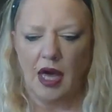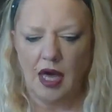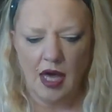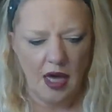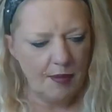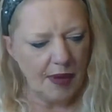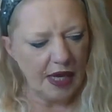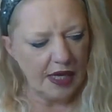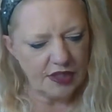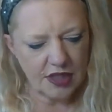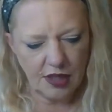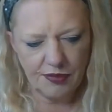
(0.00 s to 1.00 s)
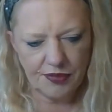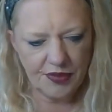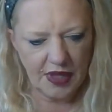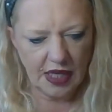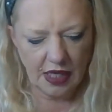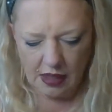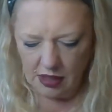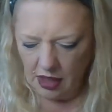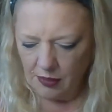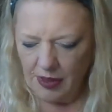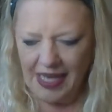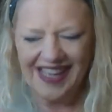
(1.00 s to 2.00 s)
And I don't think,
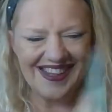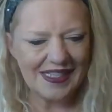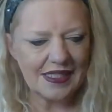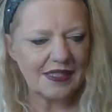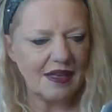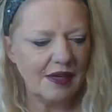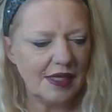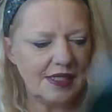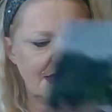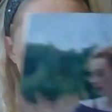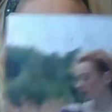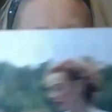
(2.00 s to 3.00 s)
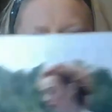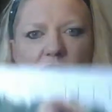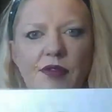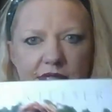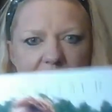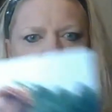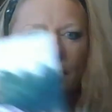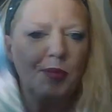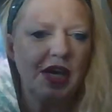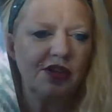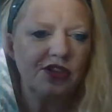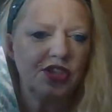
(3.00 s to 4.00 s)
no, inside it, there isn't the
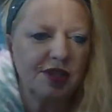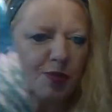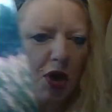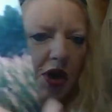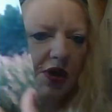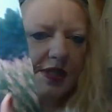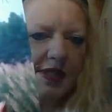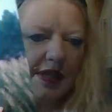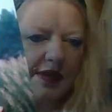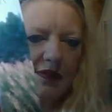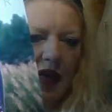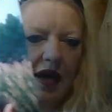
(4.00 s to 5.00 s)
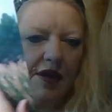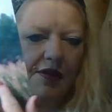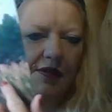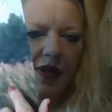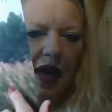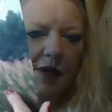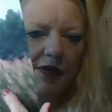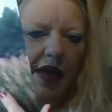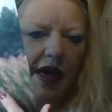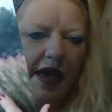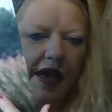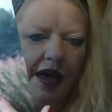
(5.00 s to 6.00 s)
pictures, but honestly, that
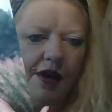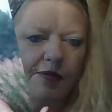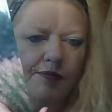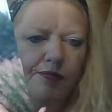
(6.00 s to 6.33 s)
there